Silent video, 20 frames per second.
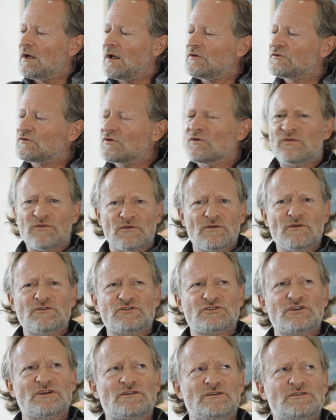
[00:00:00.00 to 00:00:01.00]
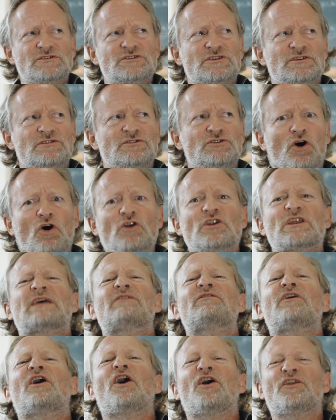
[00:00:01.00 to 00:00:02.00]
and so to, to not
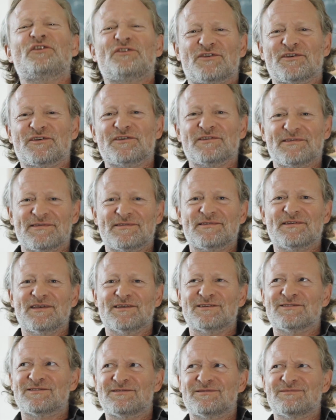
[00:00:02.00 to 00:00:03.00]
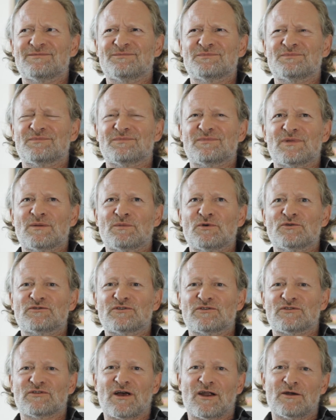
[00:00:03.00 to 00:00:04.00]
give answers is the
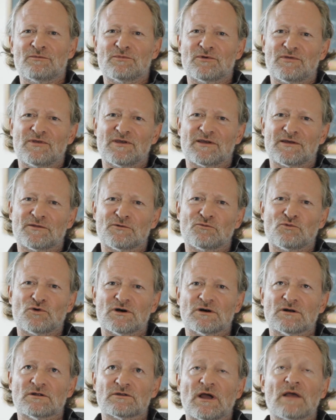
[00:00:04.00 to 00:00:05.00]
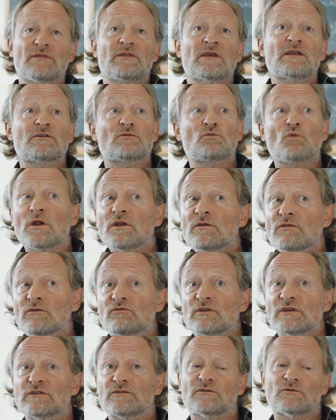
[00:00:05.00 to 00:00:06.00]
most desirable thing in the world. I think it's one of
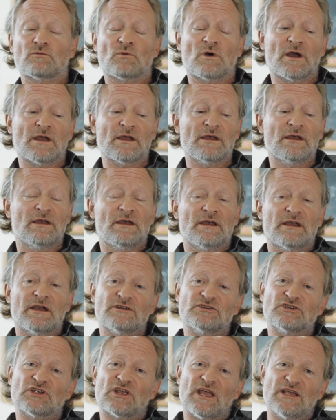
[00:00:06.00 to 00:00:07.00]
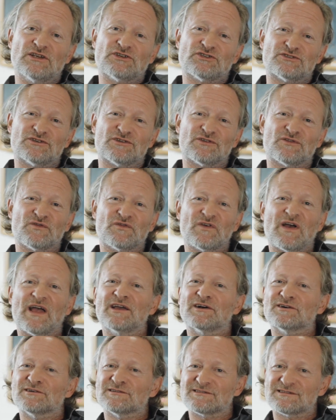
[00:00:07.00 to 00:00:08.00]
the reasons why education has
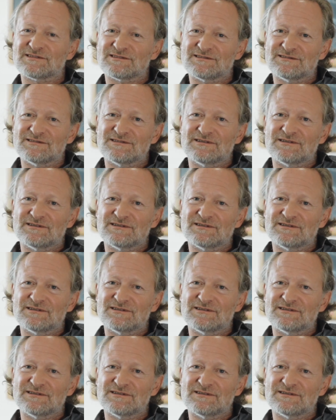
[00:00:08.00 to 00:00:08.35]
failed.